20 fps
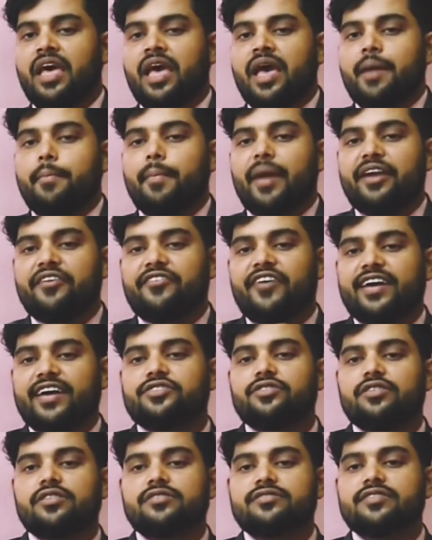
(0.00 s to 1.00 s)

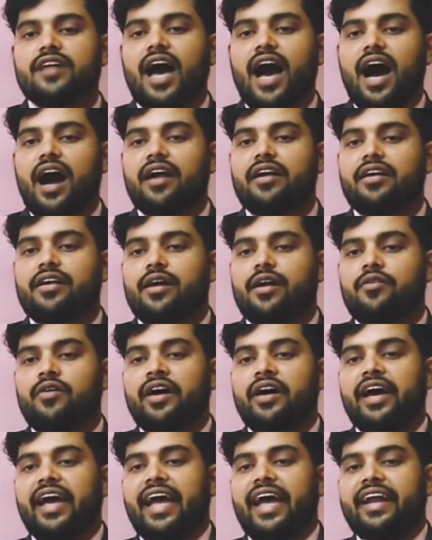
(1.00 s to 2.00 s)
Manufacturers are now
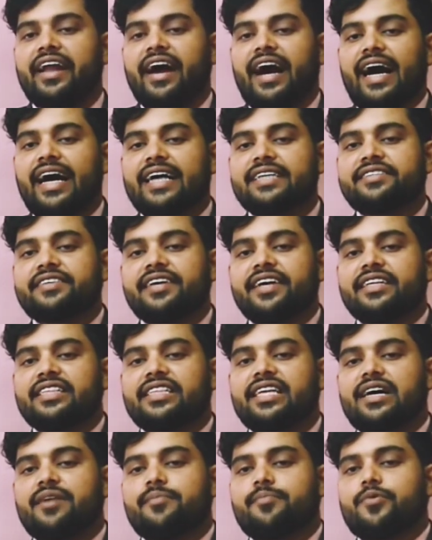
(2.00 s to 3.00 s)
enhancing
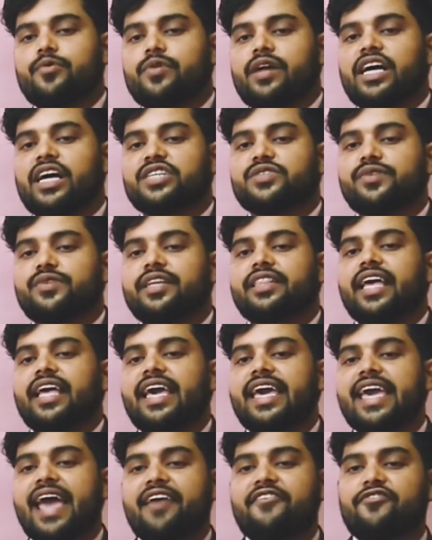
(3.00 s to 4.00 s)
their products with
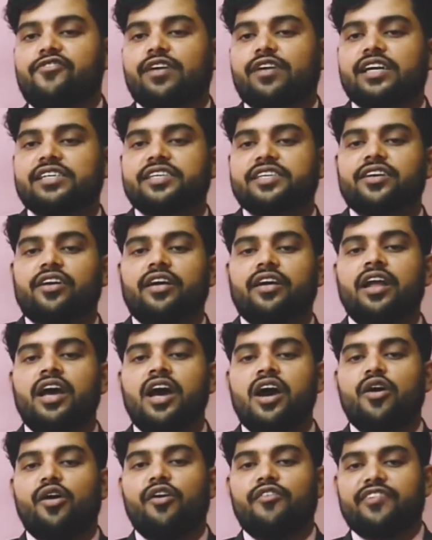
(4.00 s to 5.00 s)
AI, focusing on
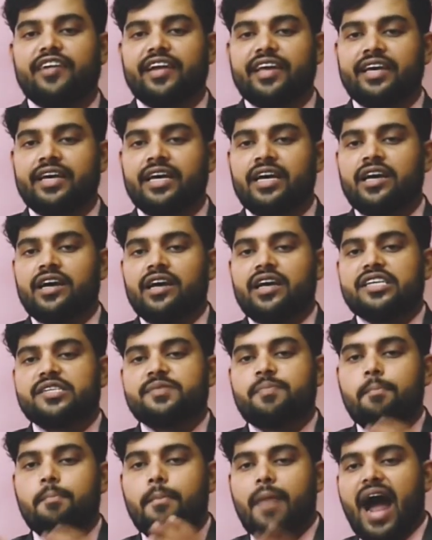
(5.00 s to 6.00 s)
offering
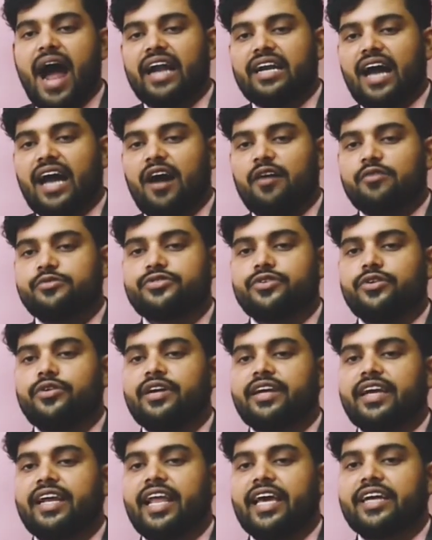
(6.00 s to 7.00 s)
smart household
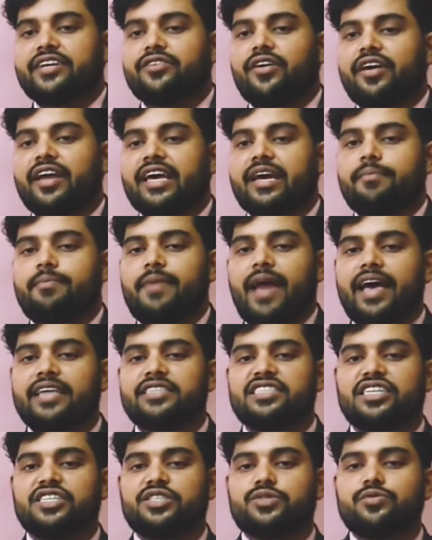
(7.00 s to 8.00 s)
electronic
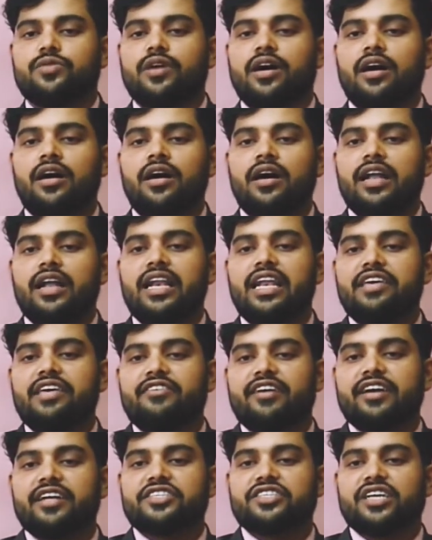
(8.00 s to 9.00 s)
appliances to the
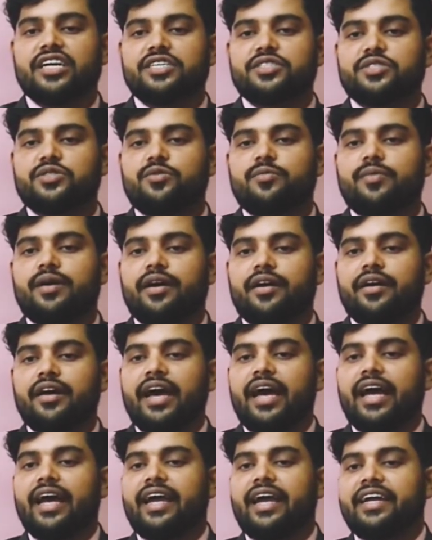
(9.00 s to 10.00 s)
leverage customer
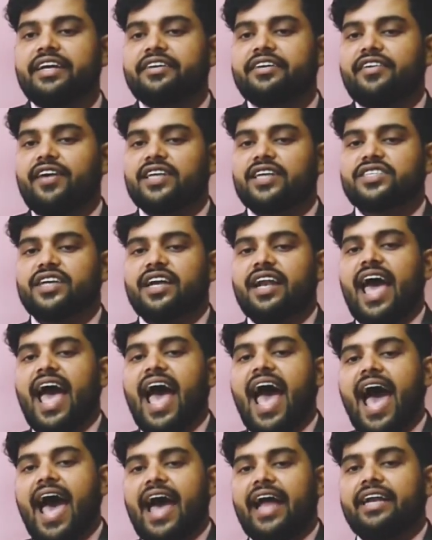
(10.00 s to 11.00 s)
interaction
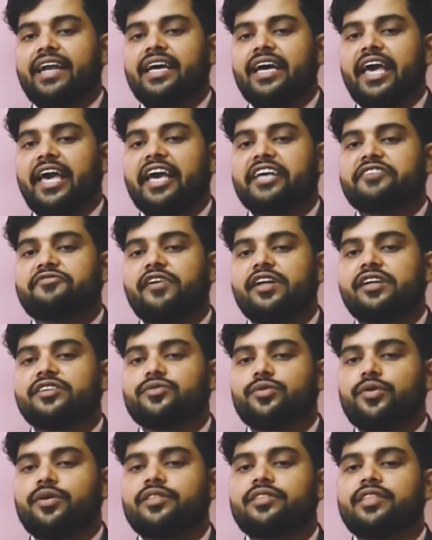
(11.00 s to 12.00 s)
and experience
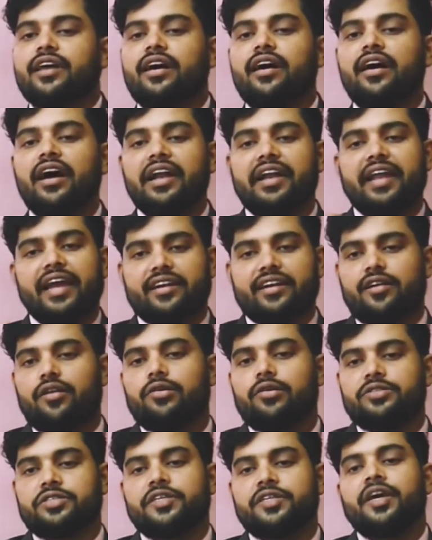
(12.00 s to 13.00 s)
with the
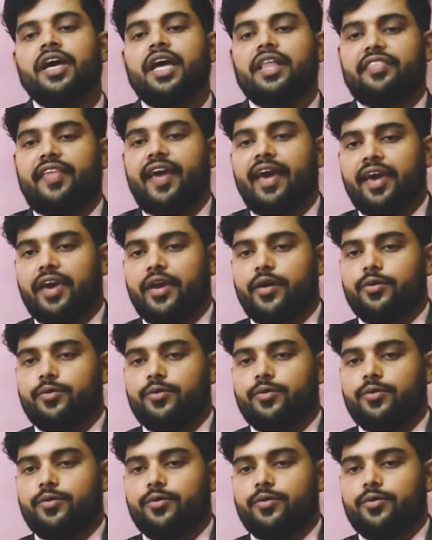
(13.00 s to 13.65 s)
technology. Thank you.